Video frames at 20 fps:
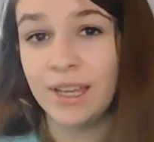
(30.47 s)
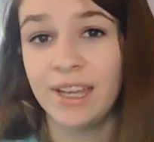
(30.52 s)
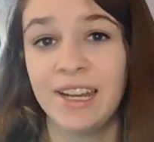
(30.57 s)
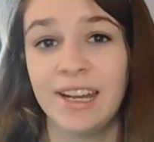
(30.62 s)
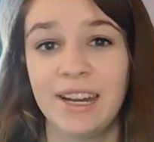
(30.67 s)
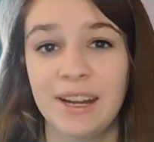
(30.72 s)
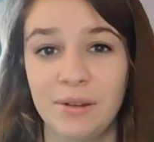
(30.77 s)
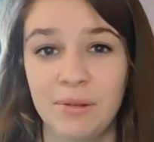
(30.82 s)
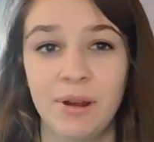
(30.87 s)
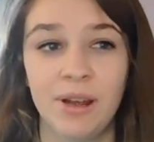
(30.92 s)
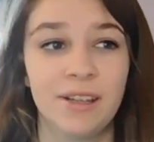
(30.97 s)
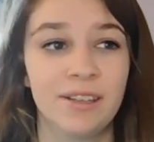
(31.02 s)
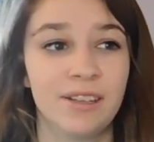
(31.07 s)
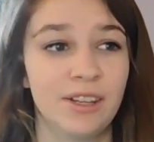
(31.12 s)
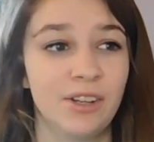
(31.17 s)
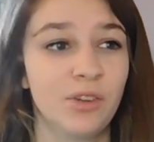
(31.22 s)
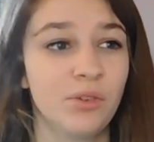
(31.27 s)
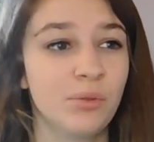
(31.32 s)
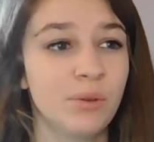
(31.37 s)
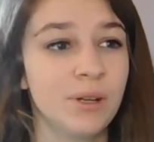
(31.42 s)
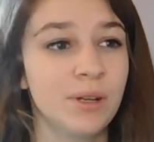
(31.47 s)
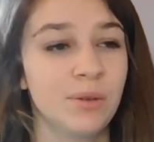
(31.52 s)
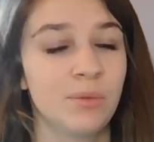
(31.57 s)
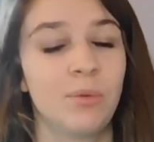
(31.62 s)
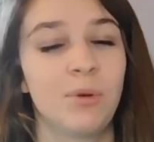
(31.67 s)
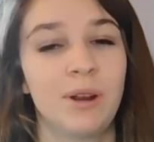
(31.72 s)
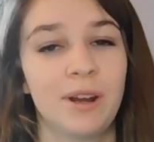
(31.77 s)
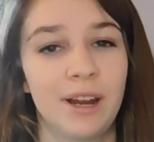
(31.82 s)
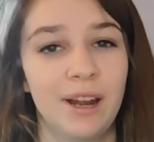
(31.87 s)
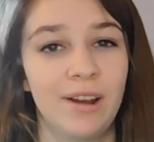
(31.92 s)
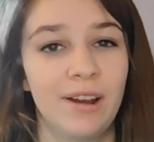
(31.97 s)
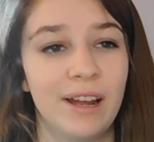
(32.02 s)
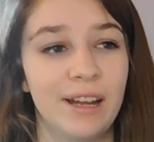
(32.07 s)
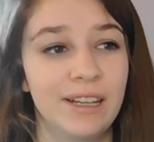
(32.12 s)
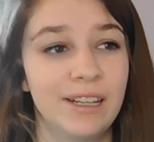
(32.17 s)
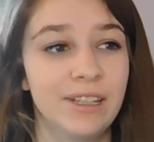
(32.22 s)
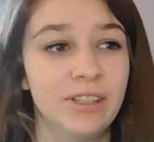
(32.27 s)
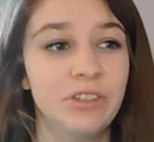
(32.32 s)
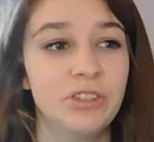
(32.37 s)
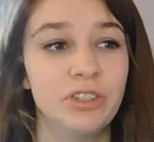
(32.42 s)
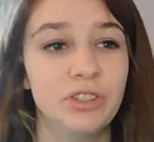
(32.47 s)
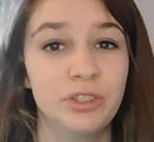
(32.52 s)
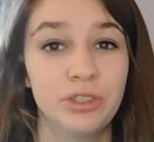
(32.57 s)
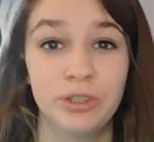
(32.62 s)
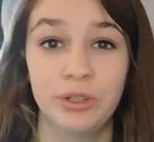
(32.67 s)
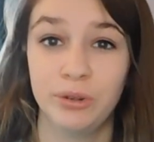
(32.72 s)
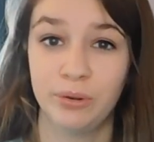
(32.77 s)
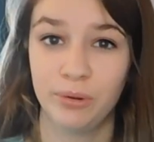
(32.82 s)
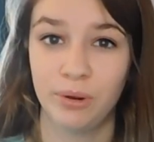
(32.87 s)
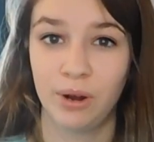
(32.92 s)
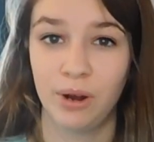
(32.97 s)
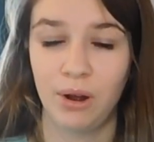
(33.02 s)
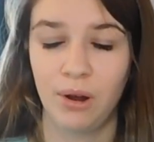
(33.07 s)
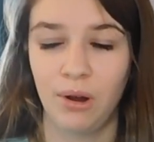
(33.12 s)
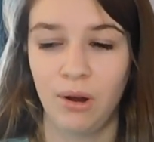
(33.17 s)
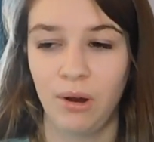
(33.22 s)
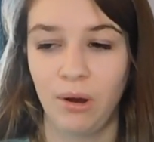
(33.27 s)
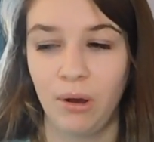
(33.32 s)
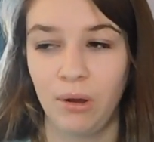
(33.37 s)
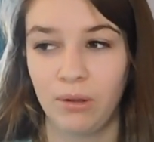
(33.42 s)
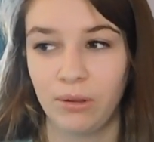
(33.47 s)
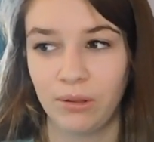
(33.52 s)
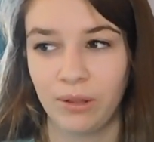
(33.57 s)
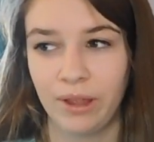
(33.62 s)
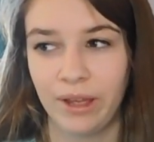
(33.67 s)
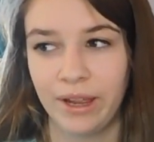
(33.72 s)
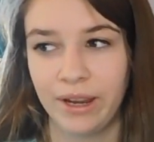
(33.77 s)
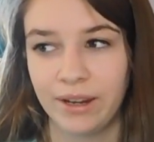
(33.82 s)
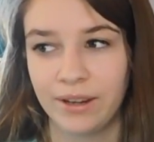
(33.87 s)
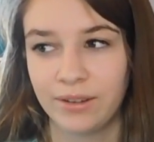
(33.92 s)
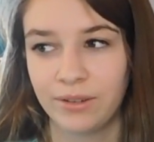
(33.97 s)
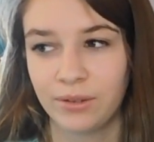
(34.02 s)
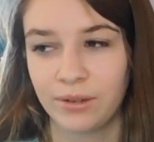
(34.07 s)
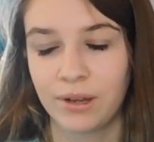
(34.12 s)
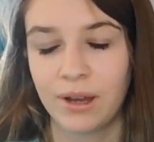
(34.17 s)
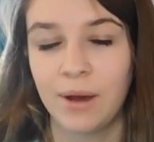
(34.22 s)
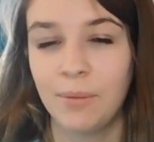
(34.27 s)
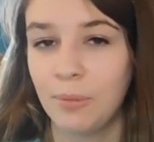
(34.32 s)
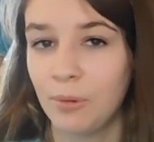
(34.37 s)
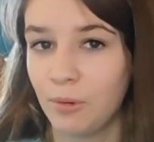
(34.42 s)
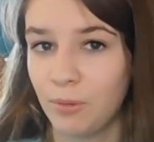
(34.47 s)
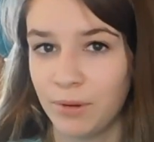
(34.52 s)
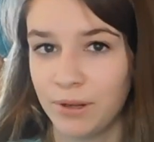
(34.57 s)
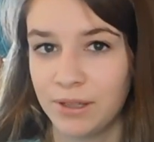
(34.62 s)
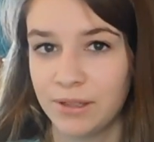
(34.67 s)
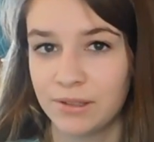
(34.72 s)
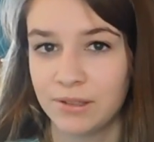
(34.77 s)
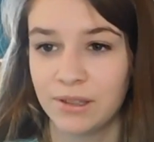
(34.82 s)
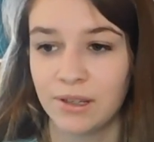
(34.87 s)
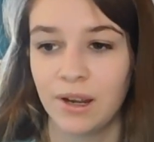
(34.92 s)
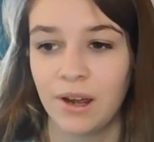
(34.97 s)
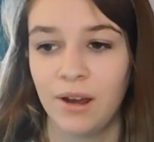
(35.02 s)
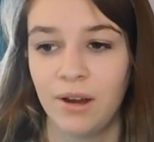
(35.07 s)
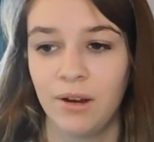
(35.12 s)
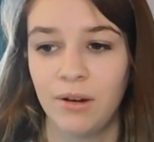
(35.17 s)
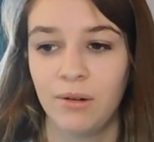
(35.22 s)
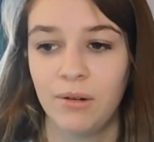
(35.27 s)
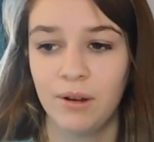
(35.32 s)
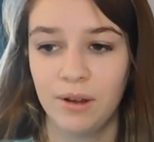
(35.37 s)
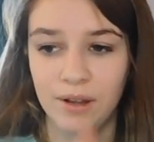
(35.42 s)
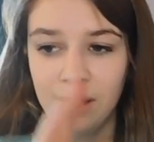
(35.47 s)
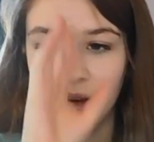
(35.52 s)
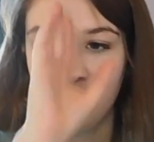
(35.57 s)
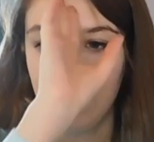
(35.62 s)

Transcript: Anyways, I just wanted to point out I did just do a haul a couple weeks ago.